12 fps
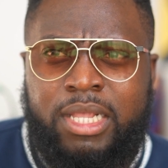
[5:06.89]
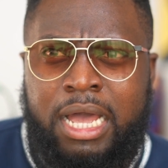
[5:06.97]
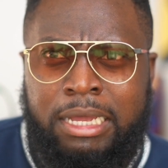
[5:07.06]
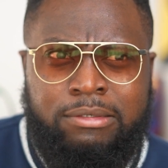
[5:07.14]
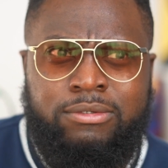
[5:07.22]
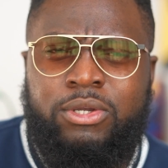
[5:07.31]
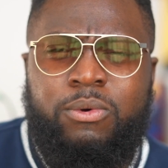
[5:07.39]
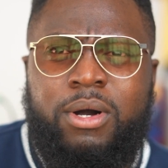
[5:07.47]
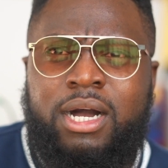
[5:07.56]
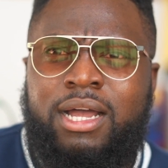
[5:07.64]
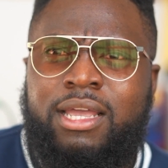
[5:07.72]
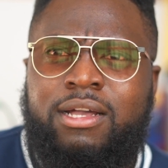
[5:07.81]
I don't know
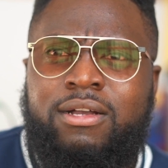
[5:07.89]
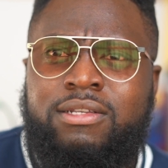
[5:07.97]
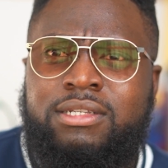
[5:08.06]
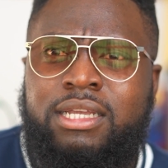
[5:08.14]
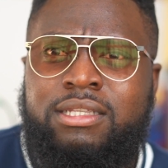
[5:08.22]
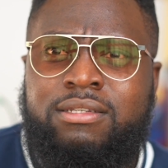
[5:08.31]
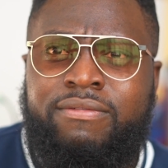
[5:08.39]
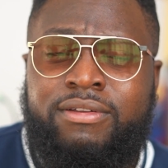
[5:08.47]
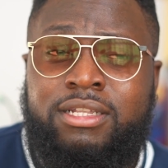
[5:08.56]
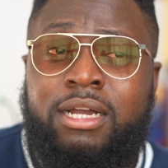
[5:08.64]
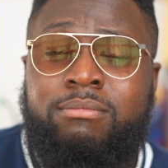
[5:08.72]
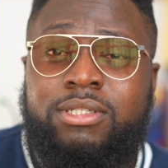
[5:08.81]
why, because it's
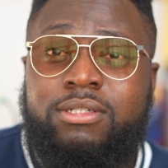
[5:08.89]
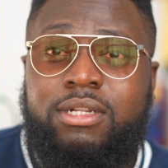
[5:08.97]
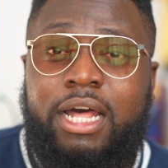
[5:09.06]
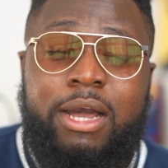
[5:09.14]
phenomenal.